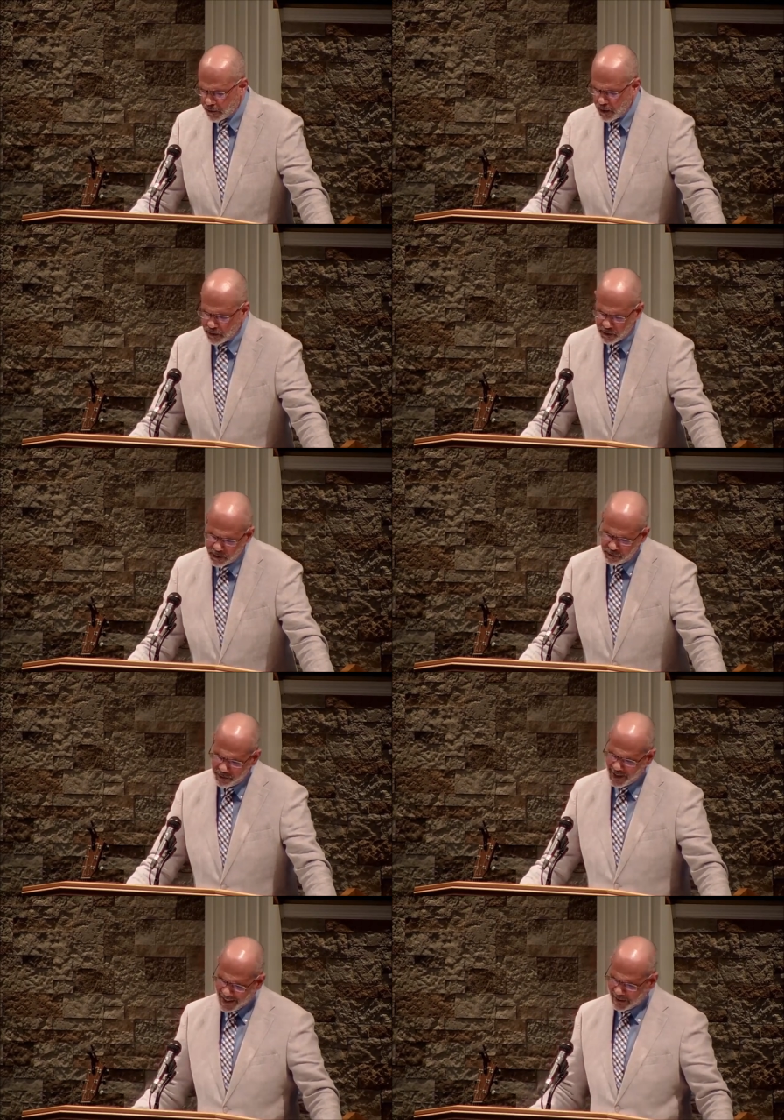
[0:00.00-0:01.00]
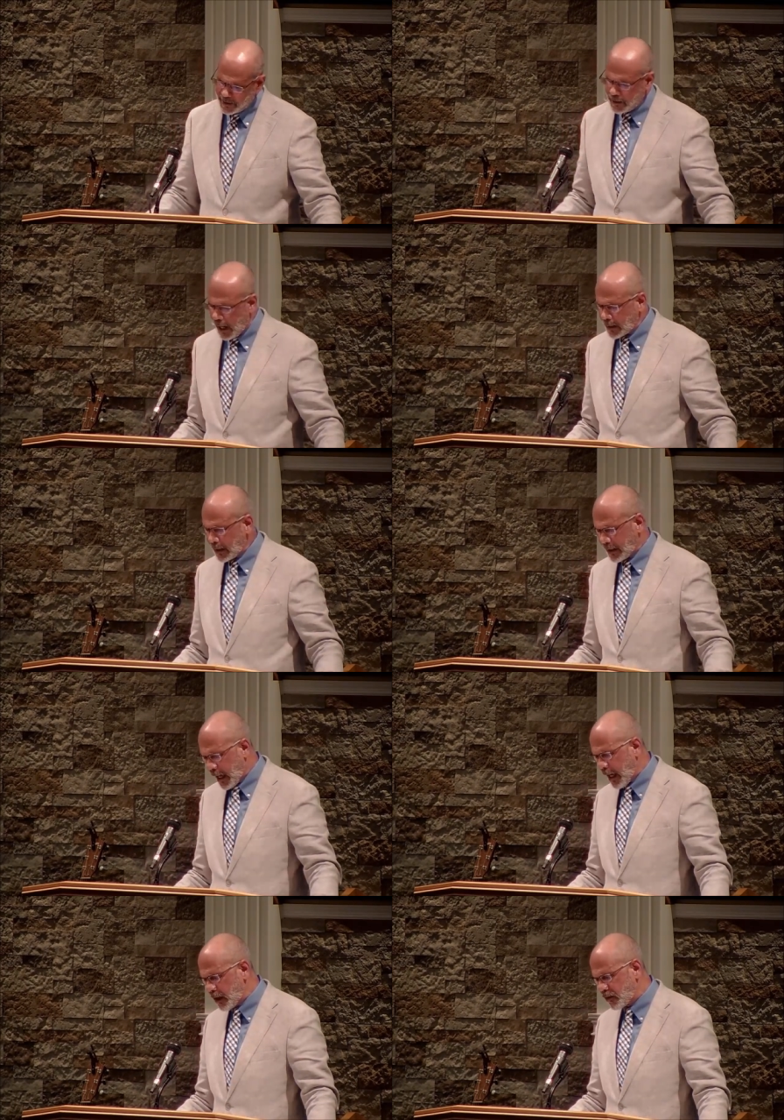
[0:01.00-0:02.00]
this is likely not the
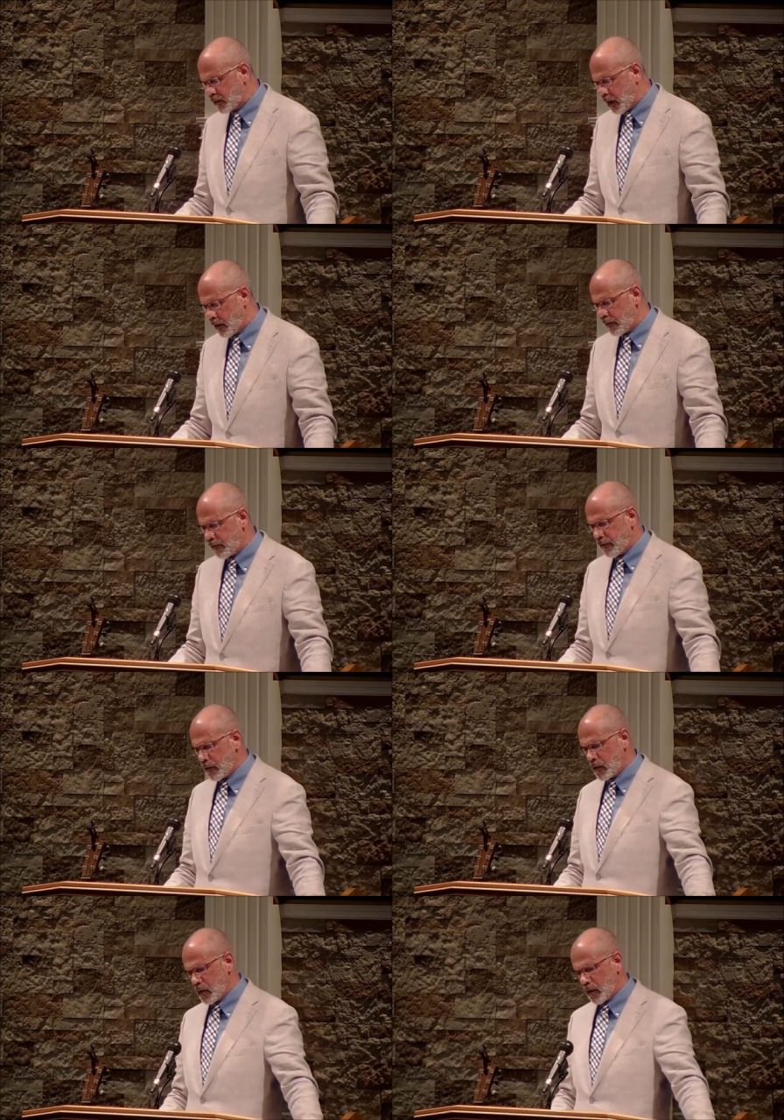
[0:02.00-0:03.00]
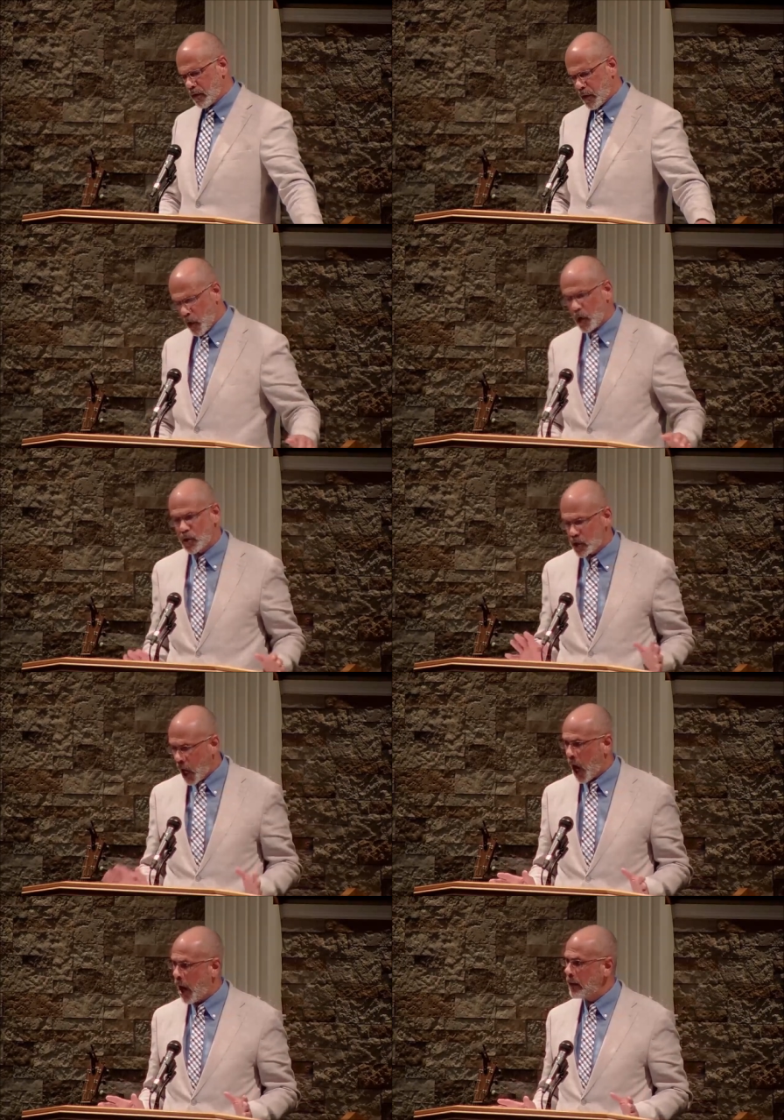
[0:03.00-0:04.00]
Gaius of 3rd
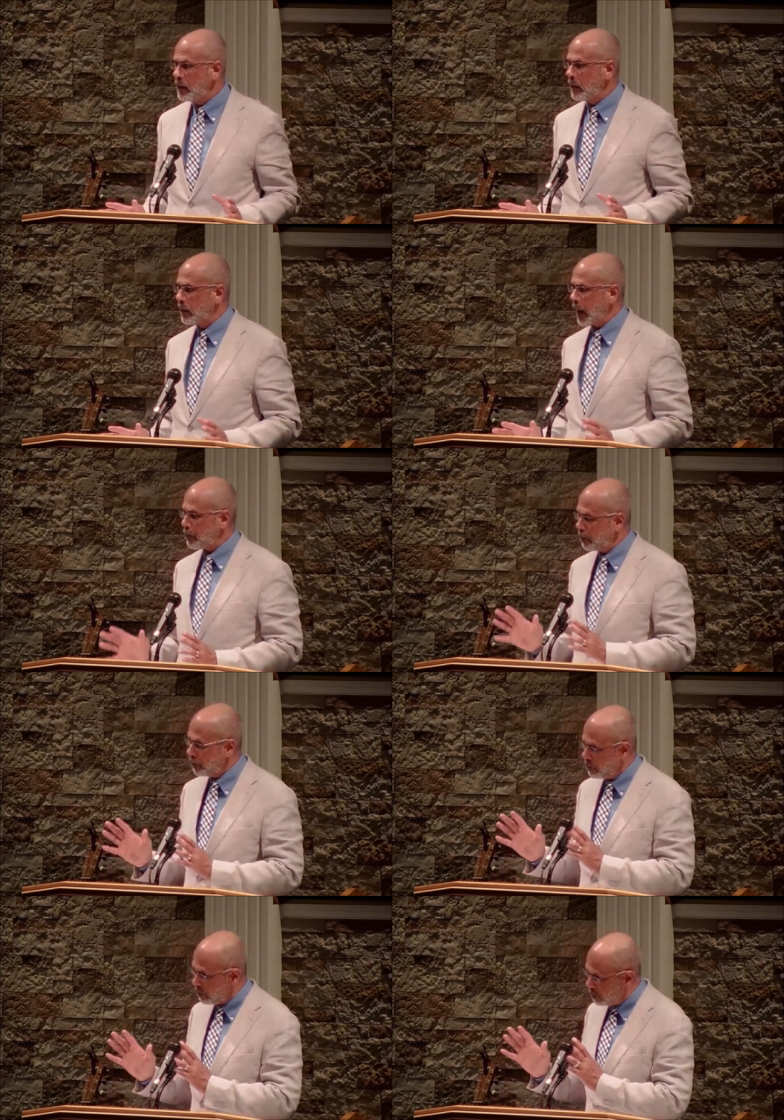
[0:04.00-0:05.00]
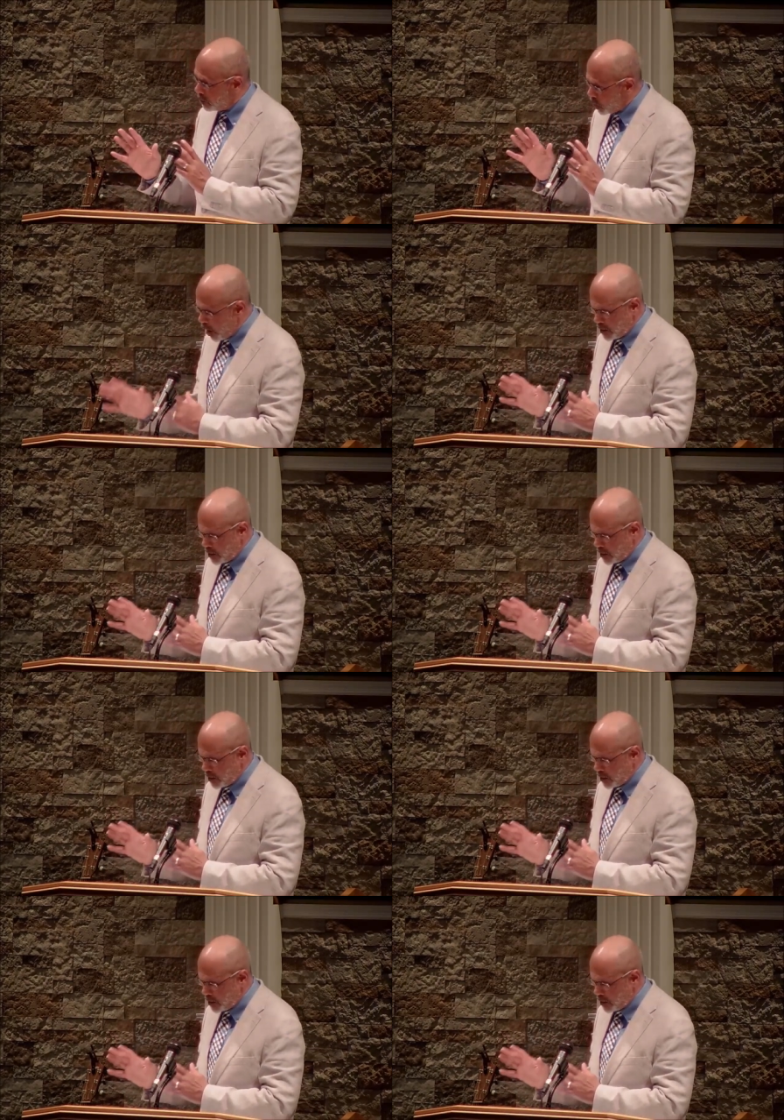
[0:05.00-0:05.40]
John that John